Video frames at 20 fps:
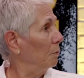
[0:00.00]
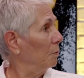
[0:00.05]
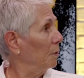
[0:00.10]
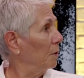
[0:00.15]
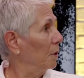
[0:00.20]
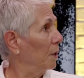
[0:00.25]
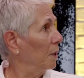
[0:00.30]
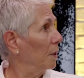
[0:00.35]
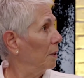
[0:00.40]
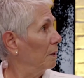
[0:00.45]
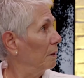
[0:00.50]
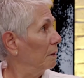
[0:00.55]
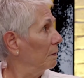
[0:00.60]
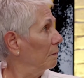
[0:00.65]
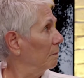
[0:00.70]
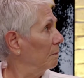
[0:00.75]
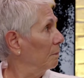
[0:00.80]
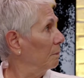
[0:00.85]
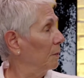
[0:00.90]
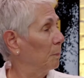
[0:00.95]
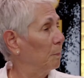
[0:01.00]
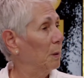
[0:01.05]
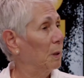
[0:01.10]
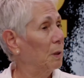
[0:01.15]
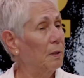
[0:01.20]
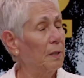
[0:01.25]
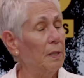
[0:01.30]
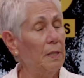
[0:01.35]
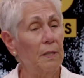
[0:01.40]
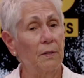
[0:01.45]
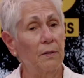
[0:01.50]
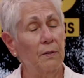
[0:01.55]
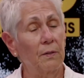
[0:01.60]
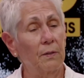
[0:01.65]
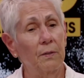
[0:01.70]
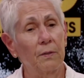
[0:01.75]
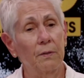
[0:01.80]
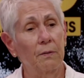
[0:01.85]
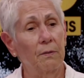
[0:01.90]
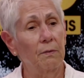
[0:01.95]
Uh, the building
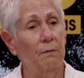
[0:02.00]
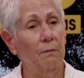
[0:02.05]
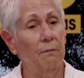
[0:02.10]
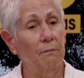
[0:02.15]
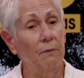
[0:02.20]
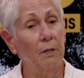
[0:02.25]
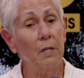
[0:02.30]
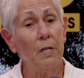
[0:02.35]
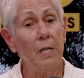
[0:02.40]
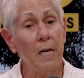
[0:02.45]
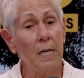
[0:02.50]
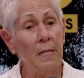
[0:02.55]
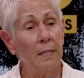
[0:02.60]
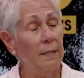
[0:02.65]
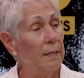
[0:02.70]
is very nice.